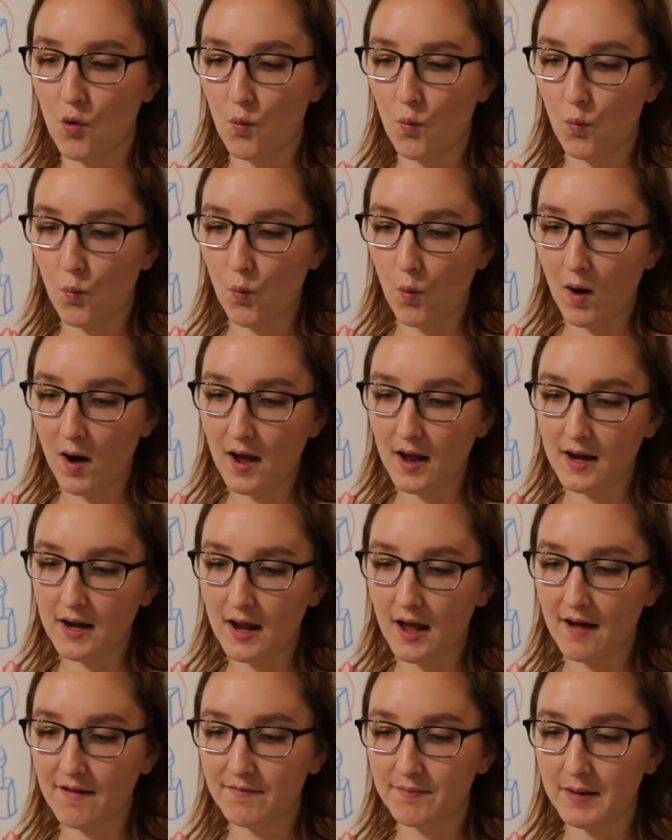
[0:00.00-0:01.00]

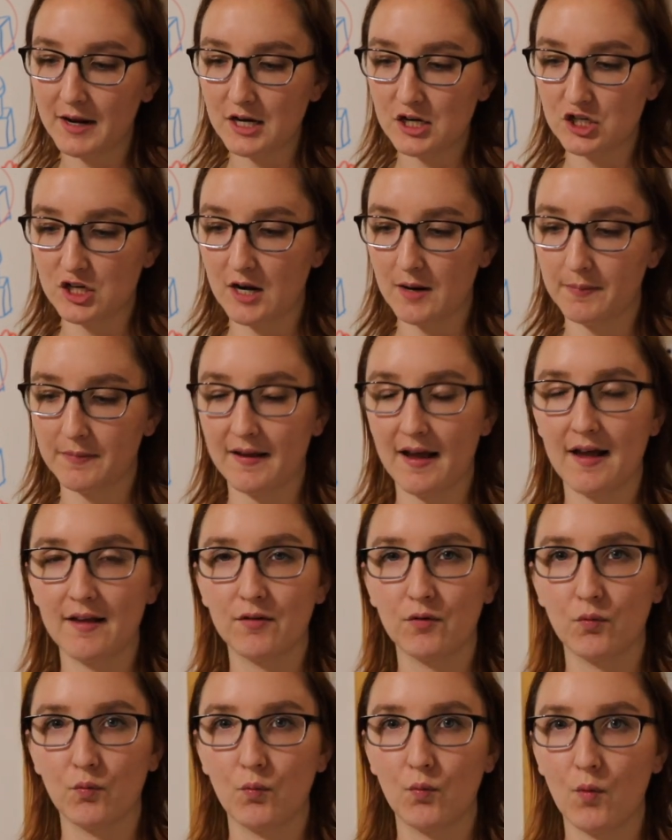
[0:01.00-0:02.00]
One of my shapes
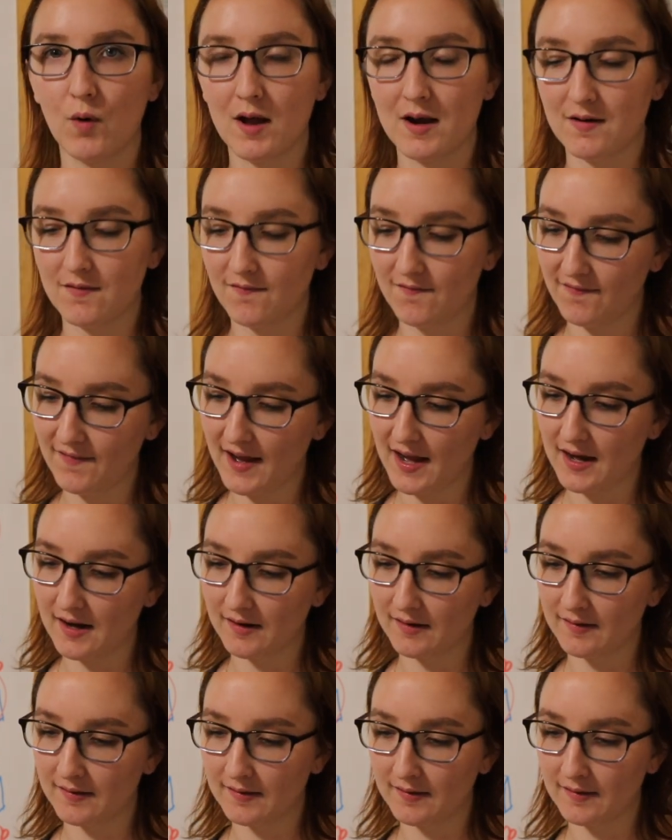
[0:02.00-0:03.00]
has one
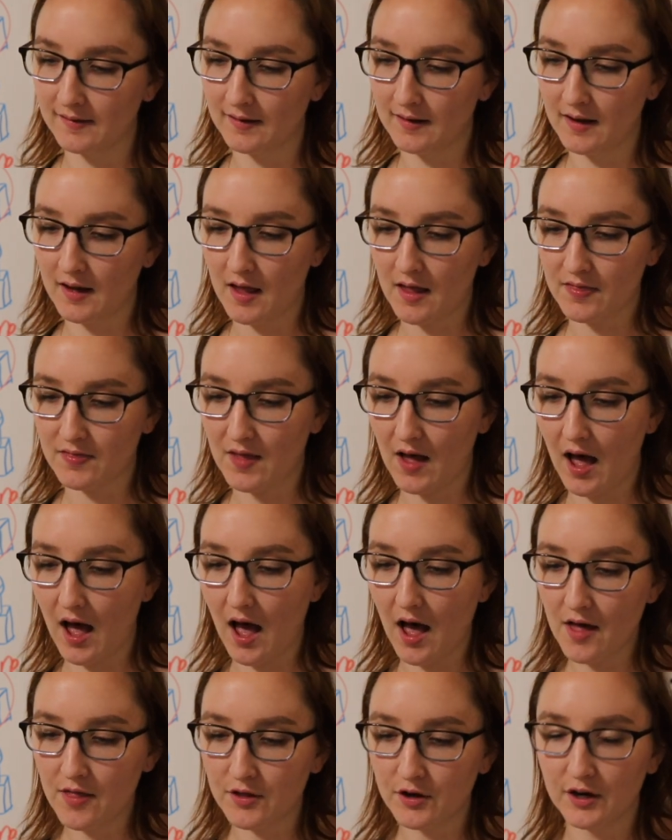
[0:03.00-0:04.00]
face. The
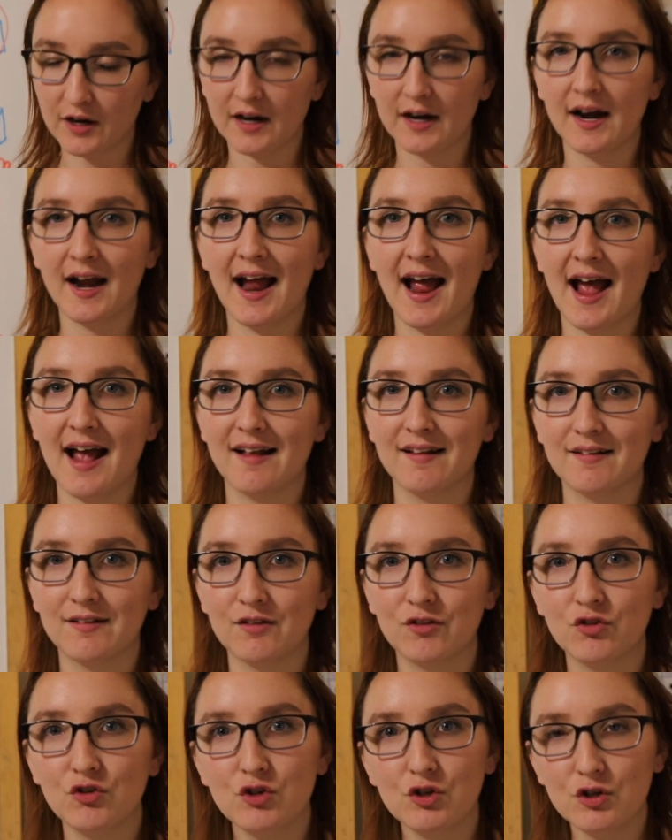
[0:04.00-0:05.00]
other
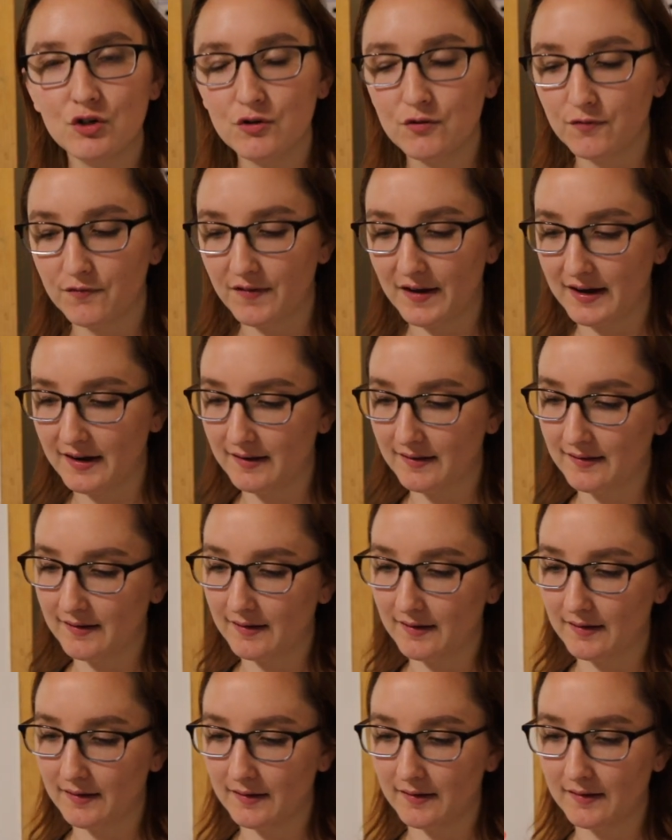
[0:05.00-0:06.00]
has 2
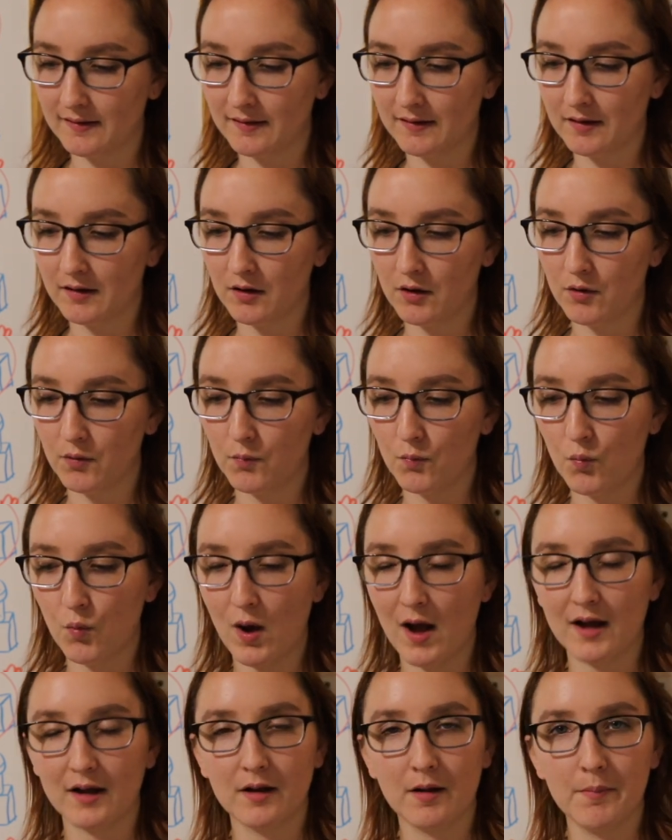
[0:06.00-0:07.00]
faces.
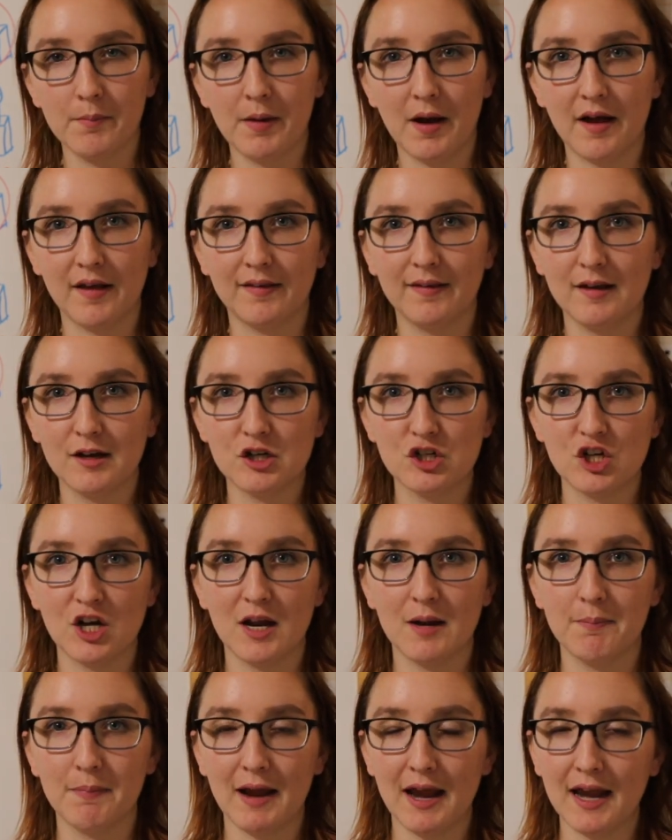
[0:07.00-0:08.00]
What composite
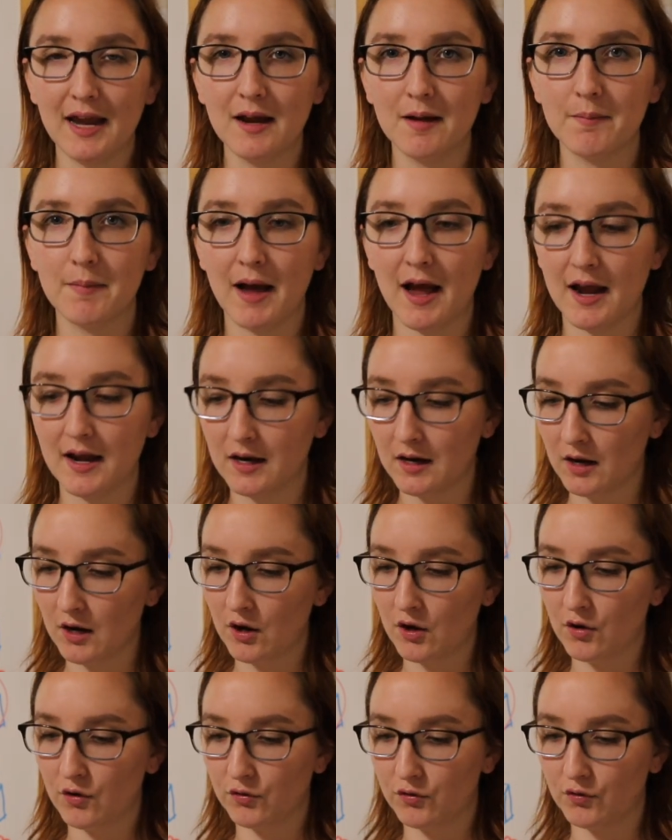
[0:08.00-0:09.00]
shape am I?
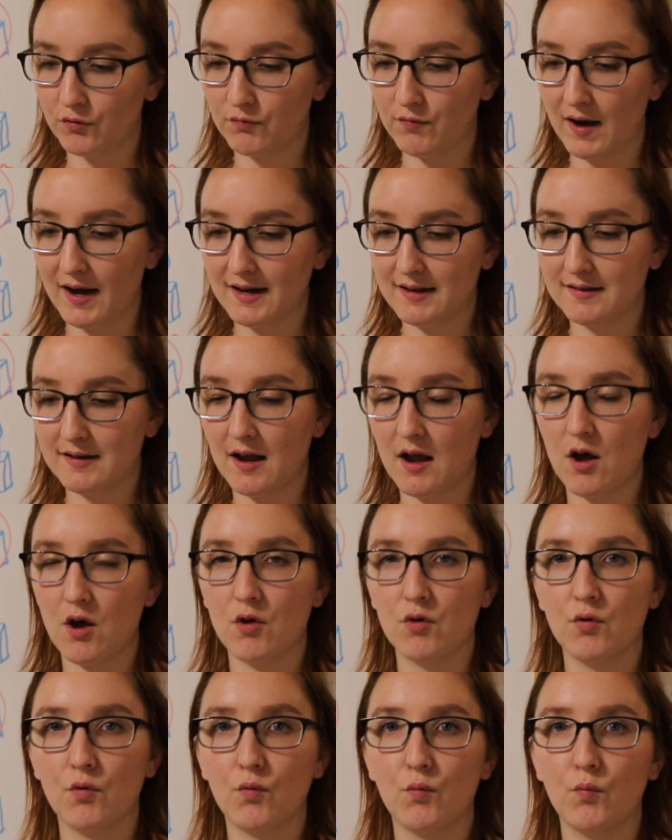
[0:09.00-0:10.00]
So write
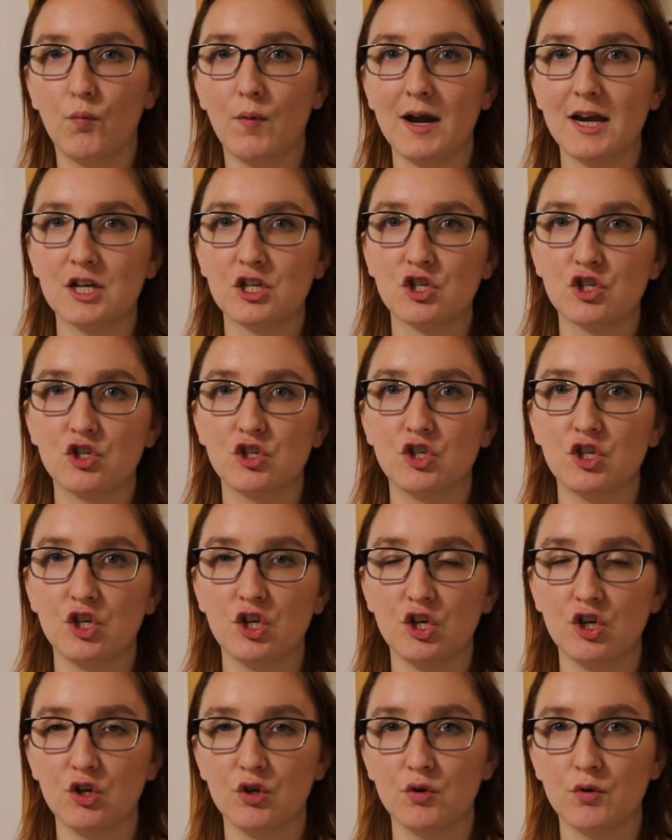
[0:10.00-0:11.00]
down which
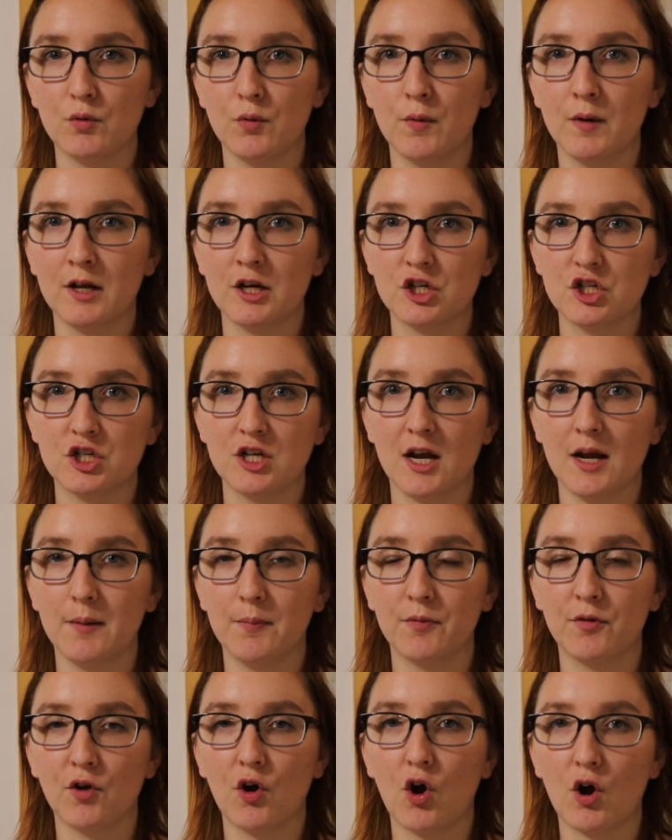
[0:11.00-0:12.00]
2
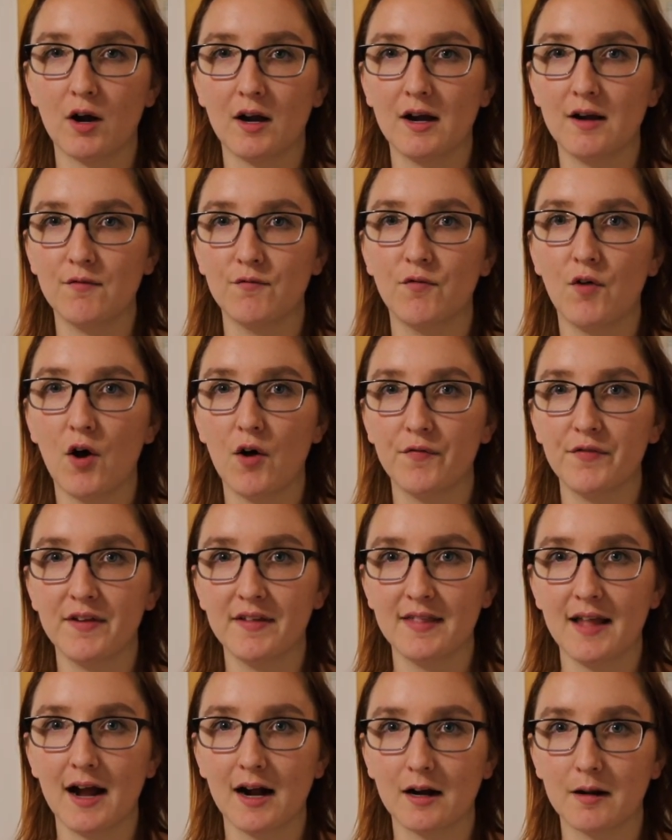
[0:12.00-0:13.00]
shapes are involved
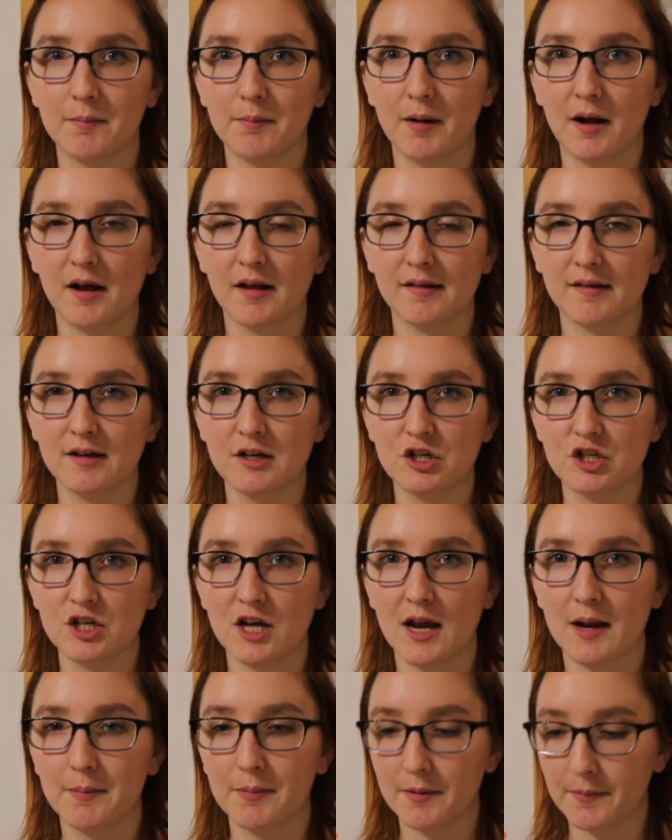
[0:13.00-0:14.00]
in that composite
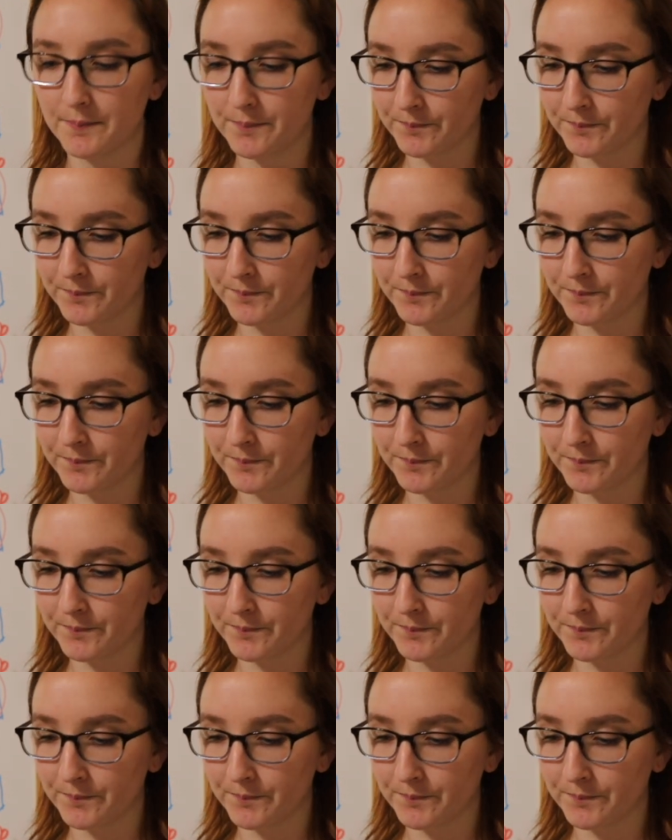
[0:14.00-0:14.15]
shape.